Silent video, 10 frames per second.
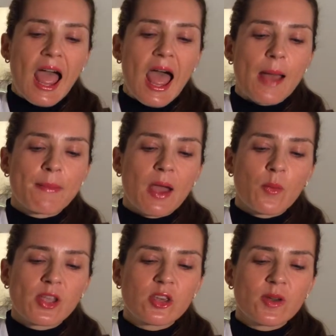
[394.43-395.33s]
And
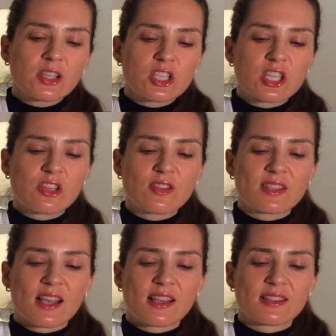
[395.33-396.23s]
when you actually use
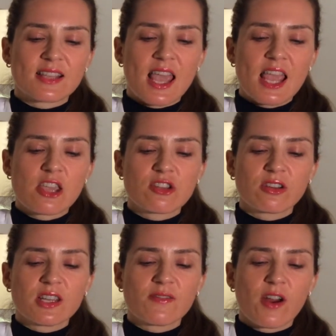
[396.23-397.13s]
this, you
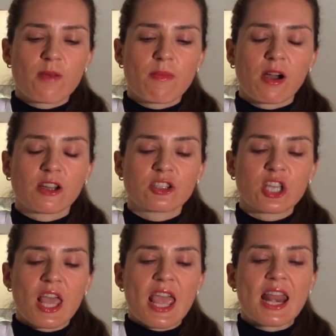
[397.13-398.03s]
don't need very much.
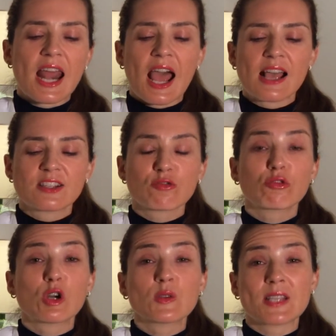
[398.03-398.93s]
It has
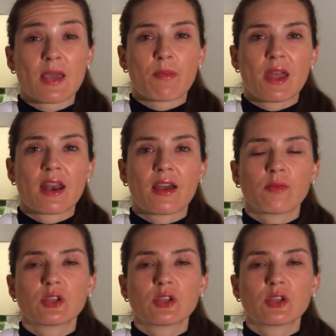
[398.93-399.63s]
rosehip in it,